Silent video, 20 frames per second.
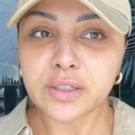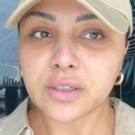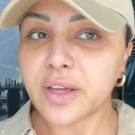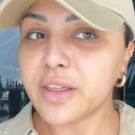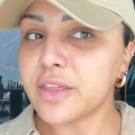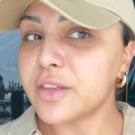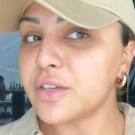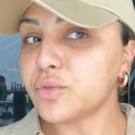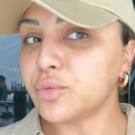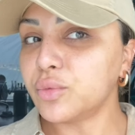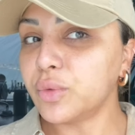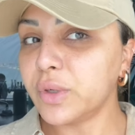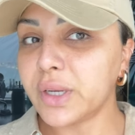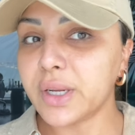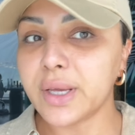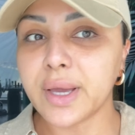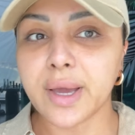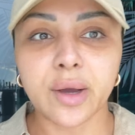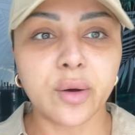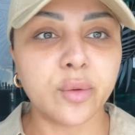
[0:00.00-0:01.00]
Like, this
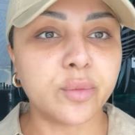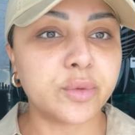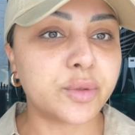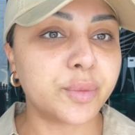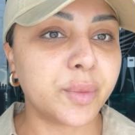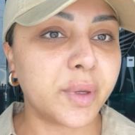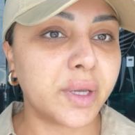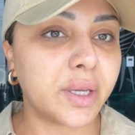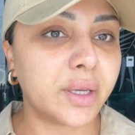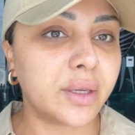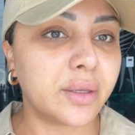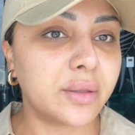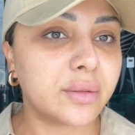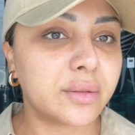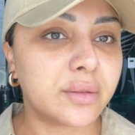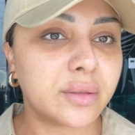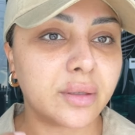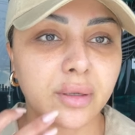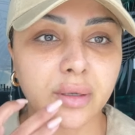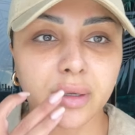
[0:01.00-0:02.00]
really helped me
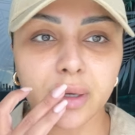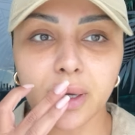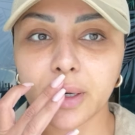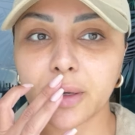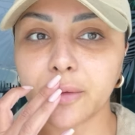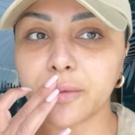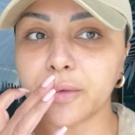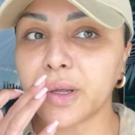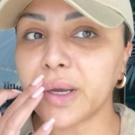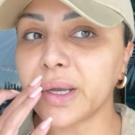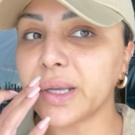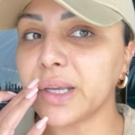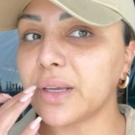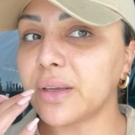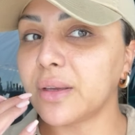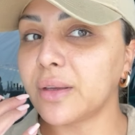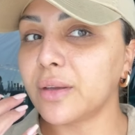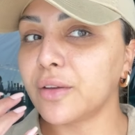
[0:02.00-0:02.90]
to kind of like